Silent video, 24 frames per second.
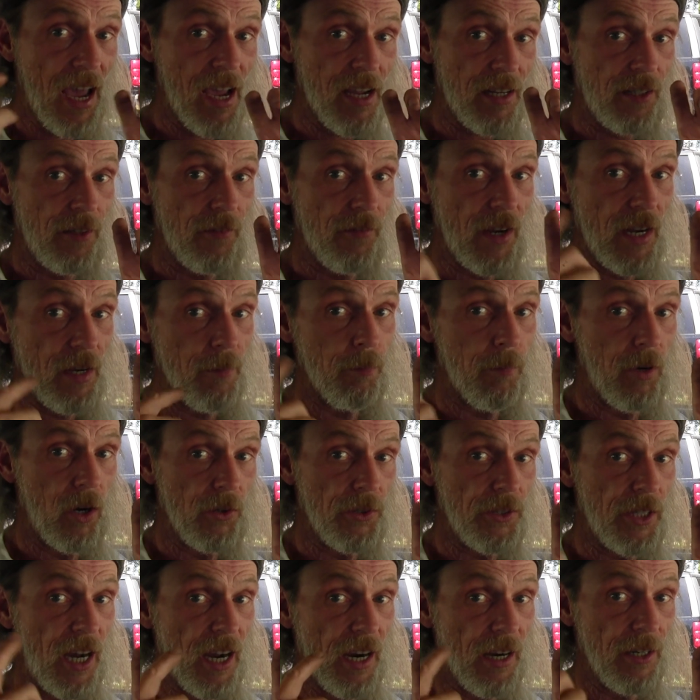activate
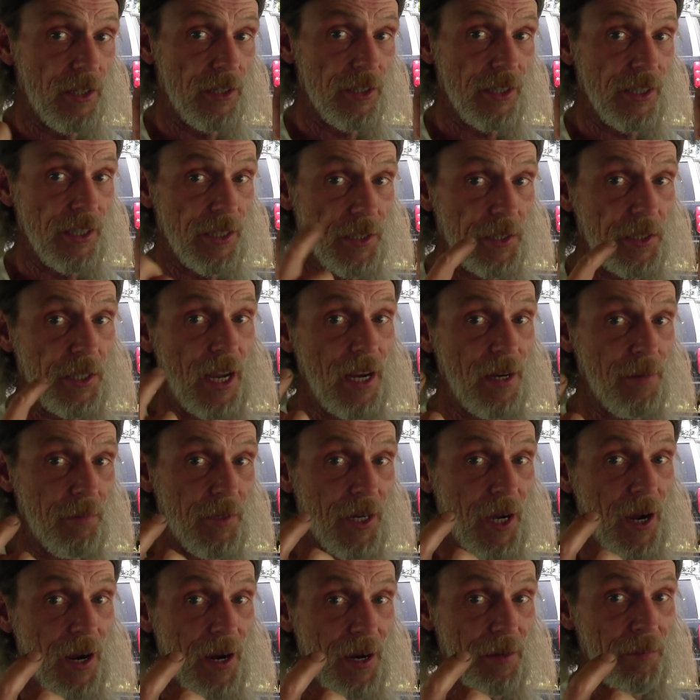both tires at the same
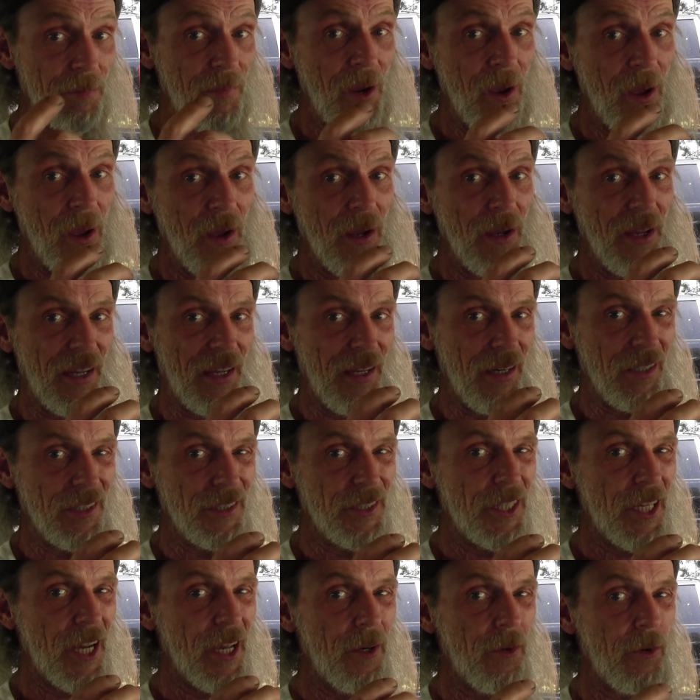time. It'll
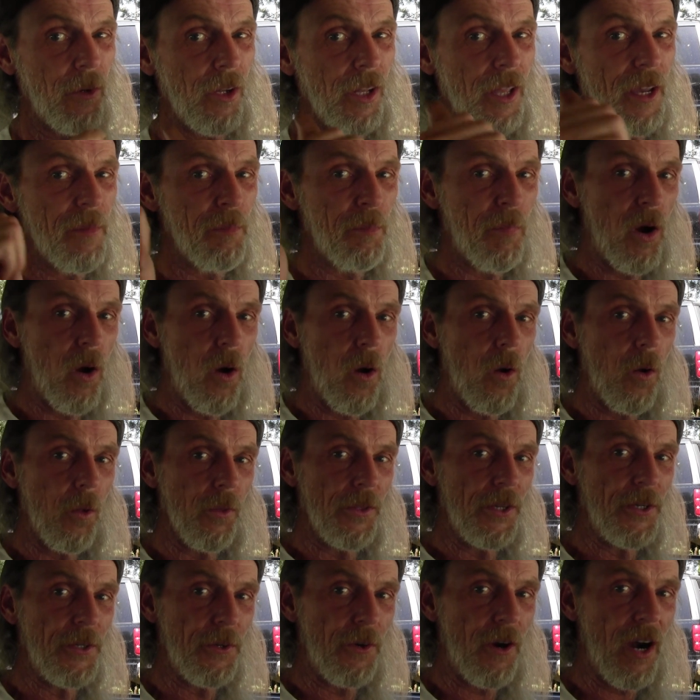generally pull
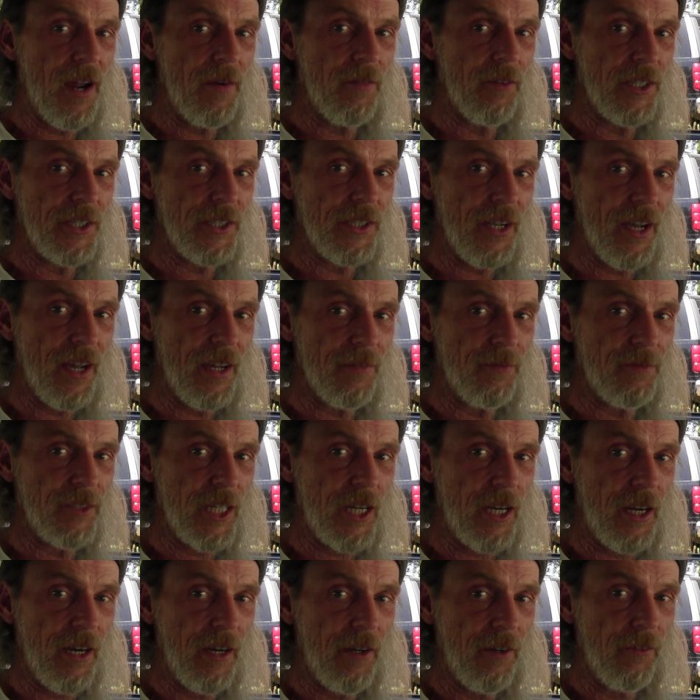the driver's side
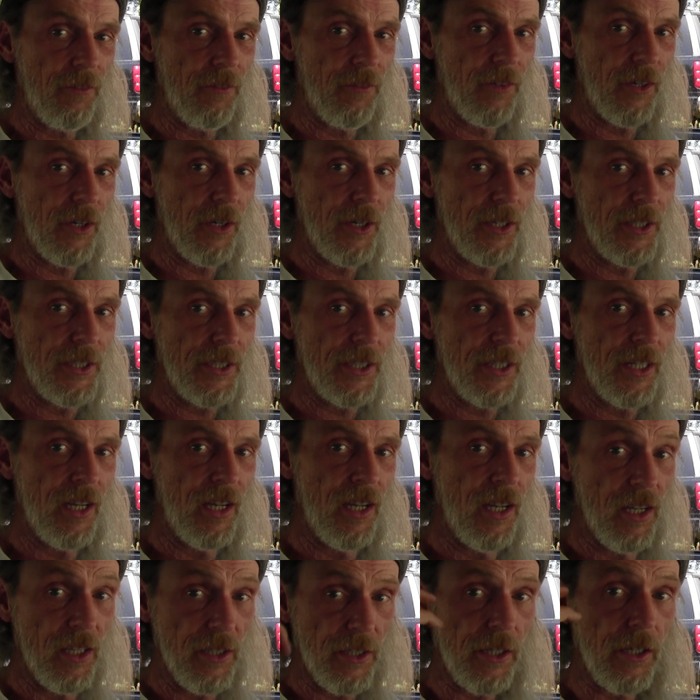tire first,
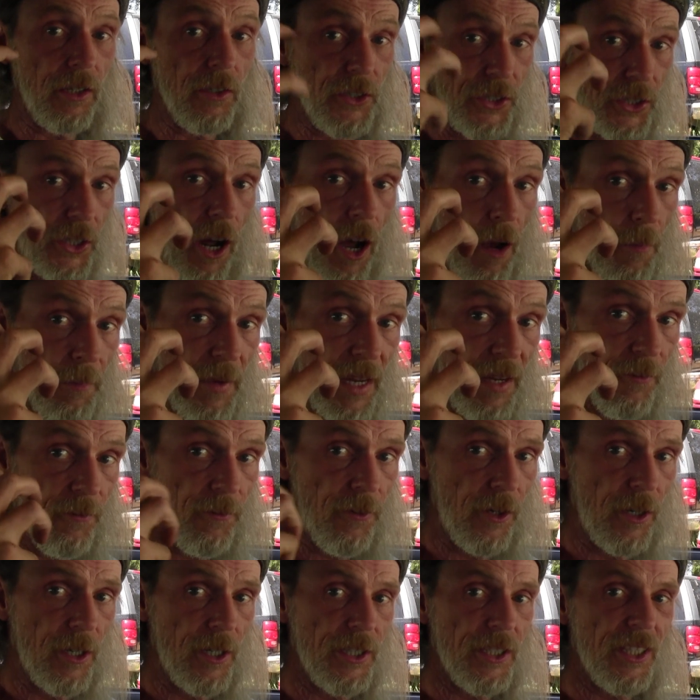you know, stop it
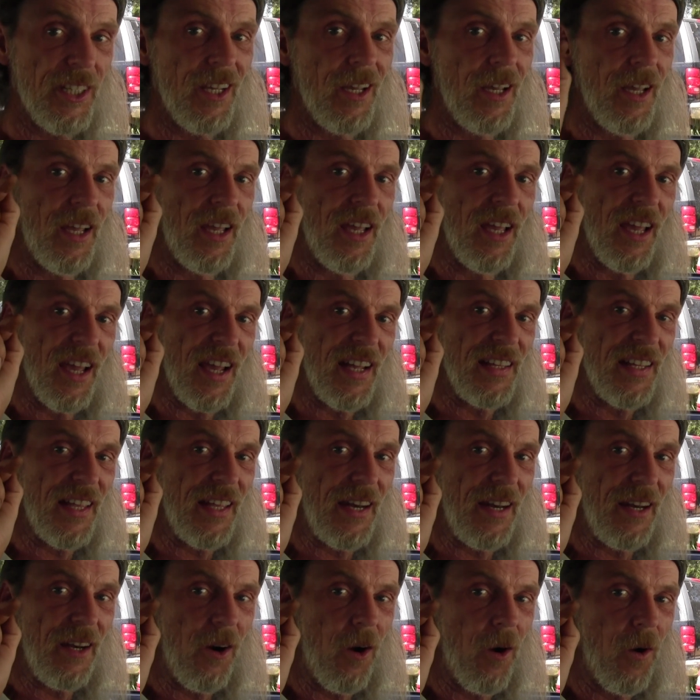first, and
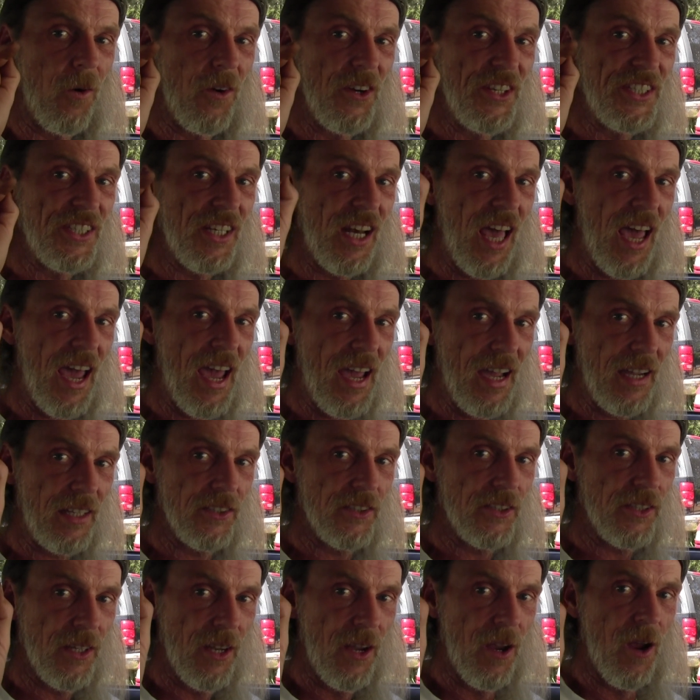then it always
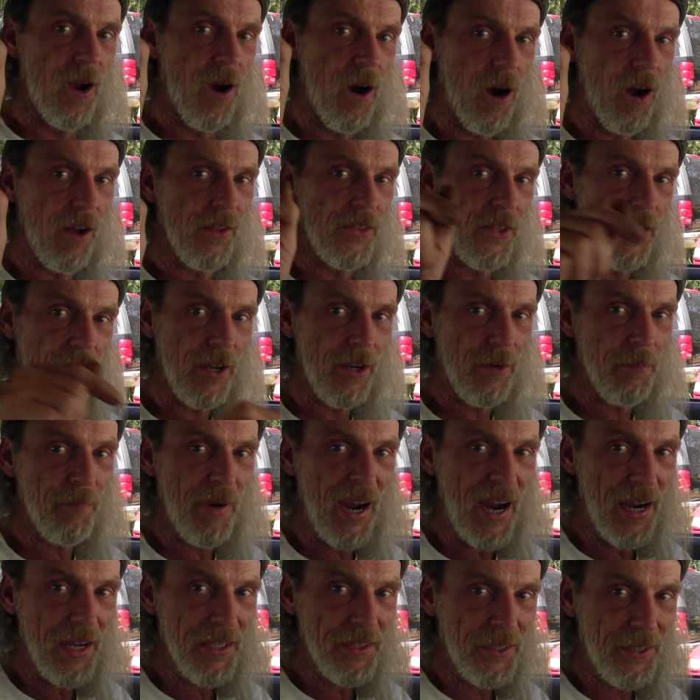lags on the
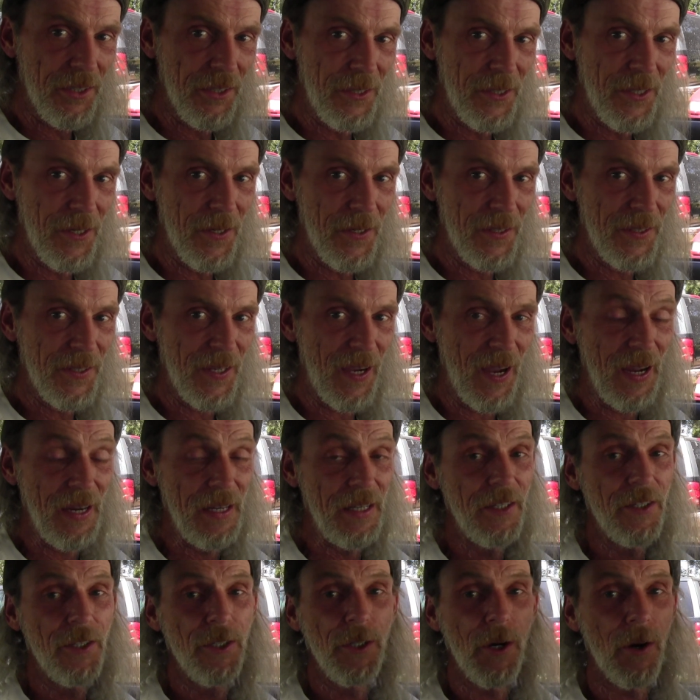passenger
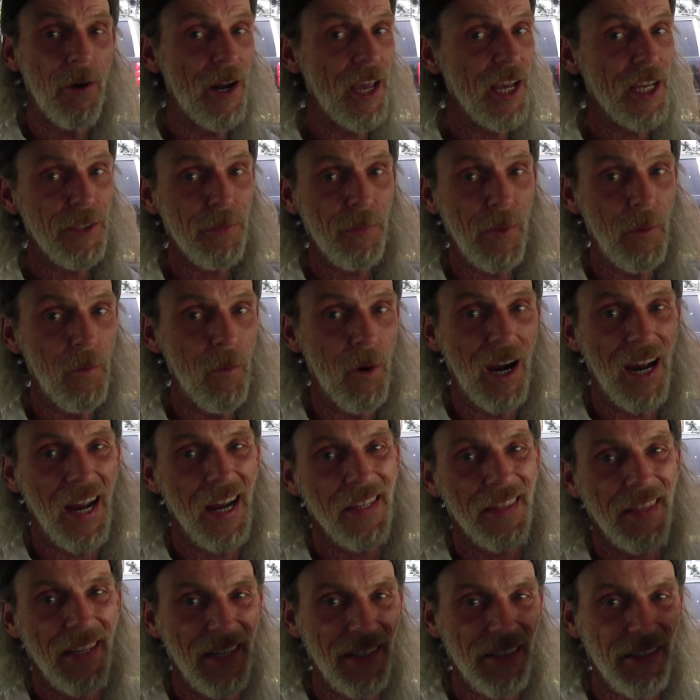side. Don't ask me why.
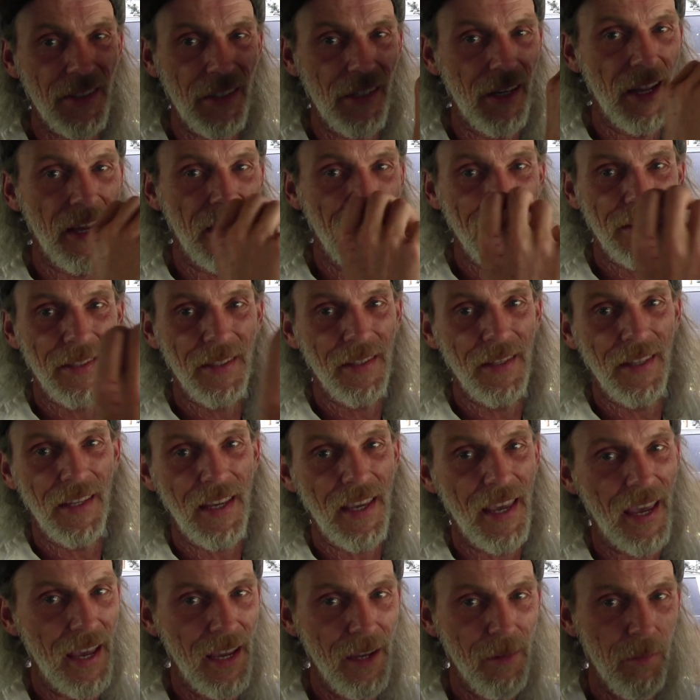I think it's the length of the
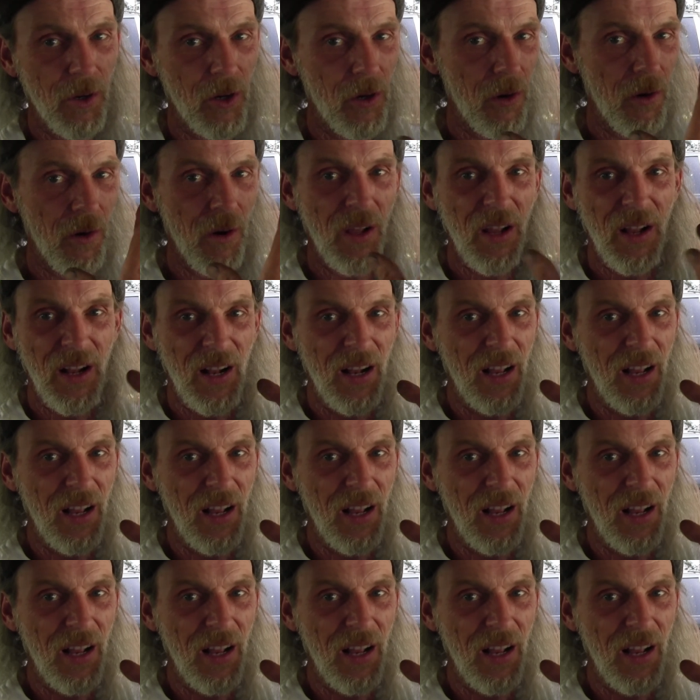cable.